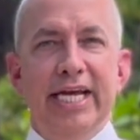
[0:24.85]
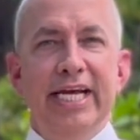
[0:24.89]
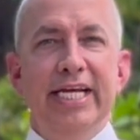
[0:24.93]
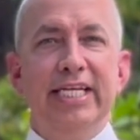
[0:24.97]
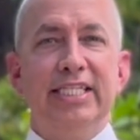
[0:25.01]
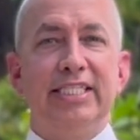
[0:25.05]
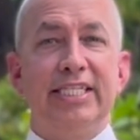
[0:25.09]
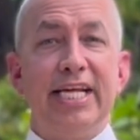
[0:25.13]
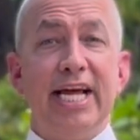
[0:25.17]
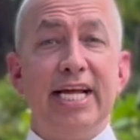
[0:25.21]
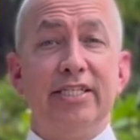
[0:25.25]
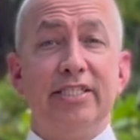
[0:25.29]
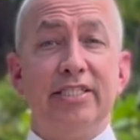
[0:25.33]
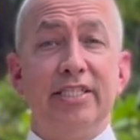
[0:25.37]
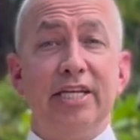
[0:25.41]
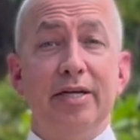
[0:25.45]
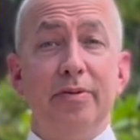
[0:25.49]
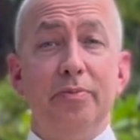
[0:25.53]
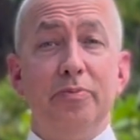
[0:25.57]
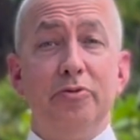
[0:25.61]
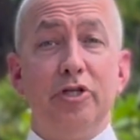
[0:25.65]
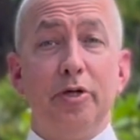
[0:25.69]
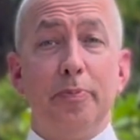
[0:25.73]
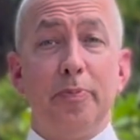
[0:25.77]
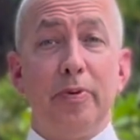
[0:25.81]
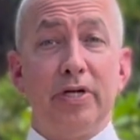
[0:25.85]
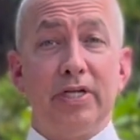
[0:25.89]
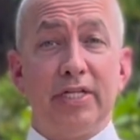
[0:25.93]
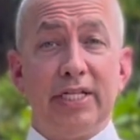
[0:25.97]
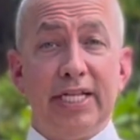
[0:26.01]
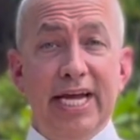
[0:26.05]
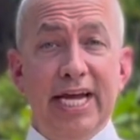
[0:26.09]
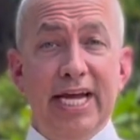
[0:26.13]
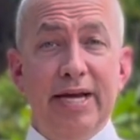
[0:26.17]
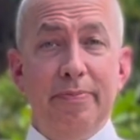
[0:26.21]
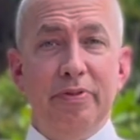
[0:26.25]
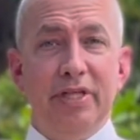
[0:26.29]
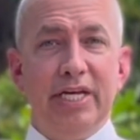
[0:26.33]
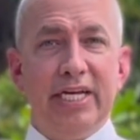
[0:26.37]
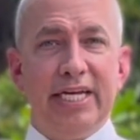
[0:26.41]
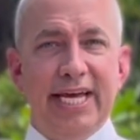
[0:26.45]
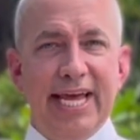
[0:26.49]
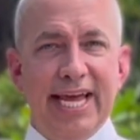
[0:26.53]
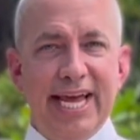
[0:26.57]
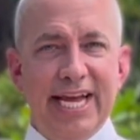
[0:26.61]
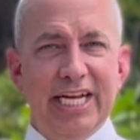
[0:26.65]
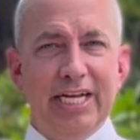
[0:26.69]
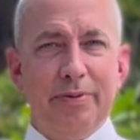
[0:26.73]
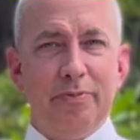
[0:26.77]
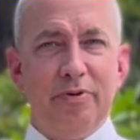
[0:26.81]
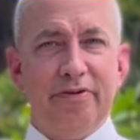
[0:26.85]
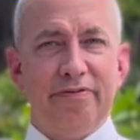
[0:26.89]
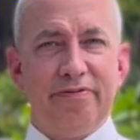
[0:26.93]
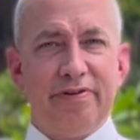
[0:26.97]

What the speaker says: He sends them to proclaim the kingdom